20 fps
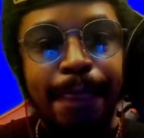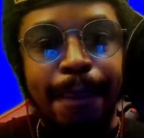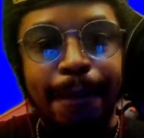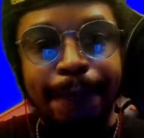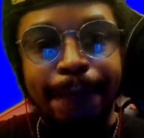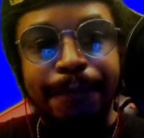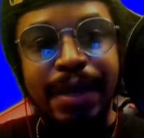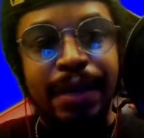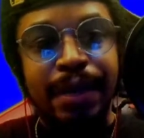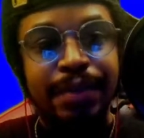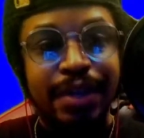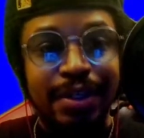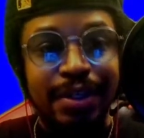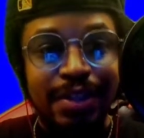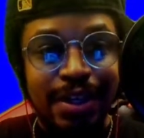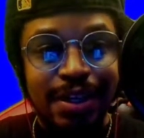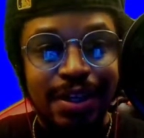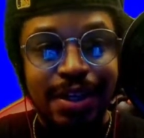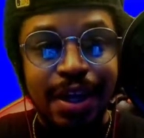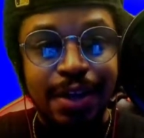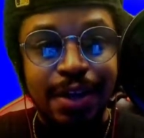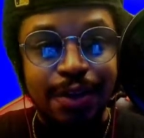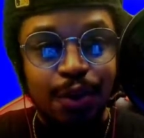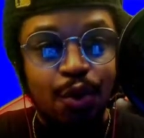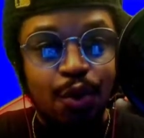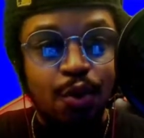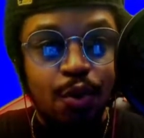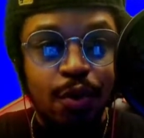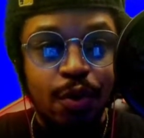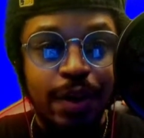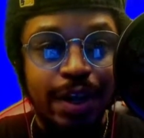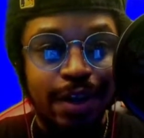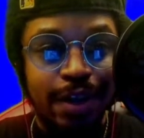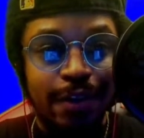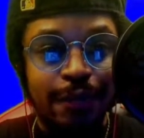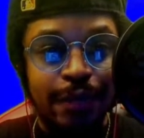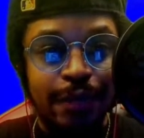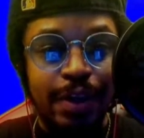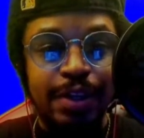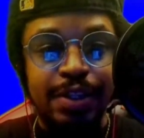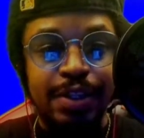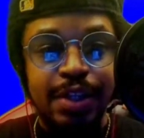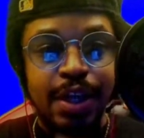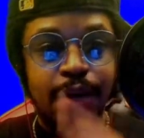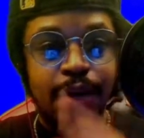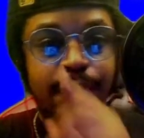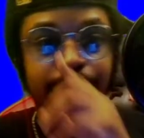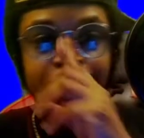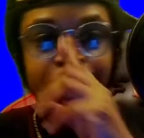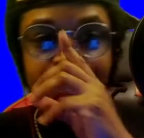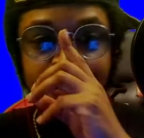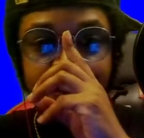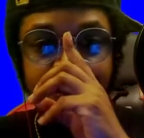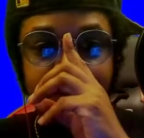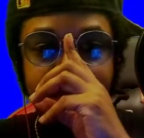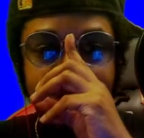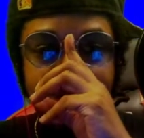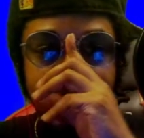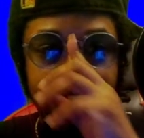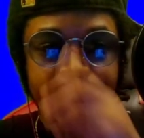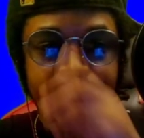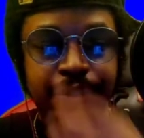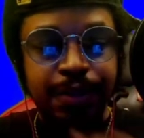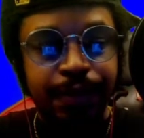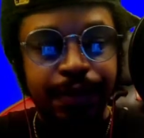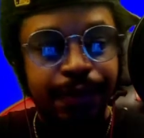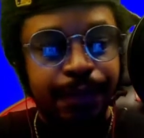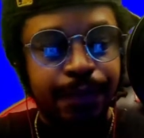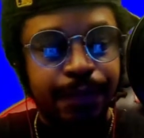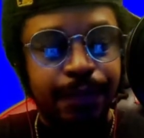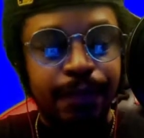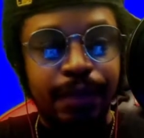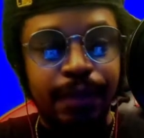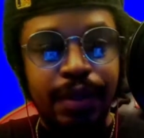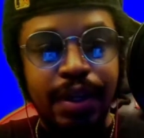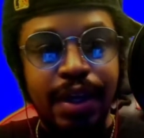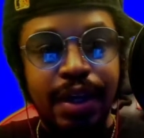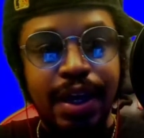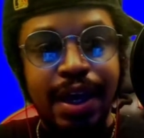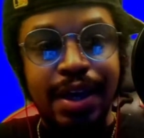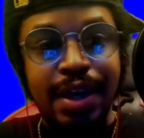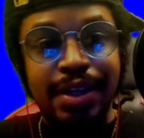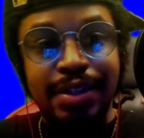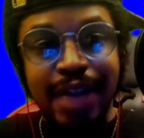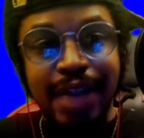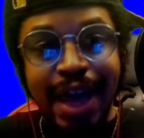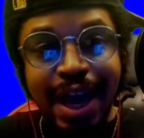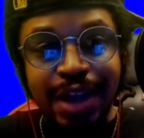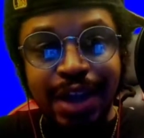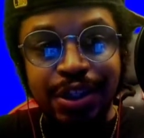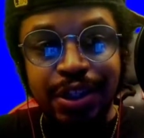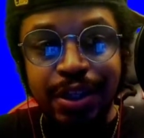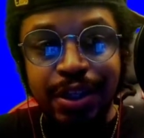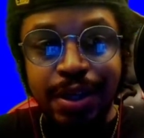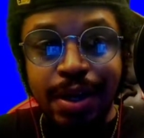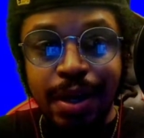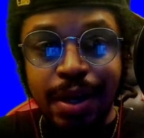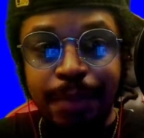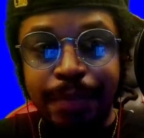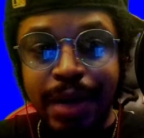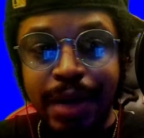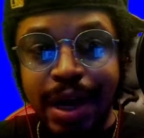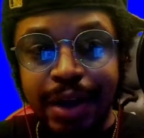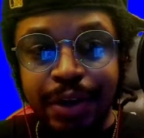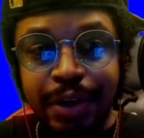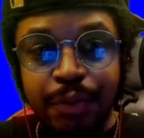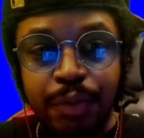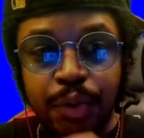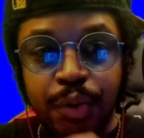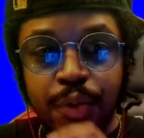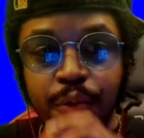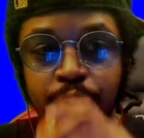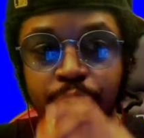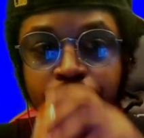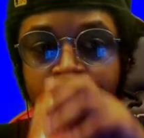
Now, there's another cool interface that I want to show you guys. And it's actually a pocket recorder.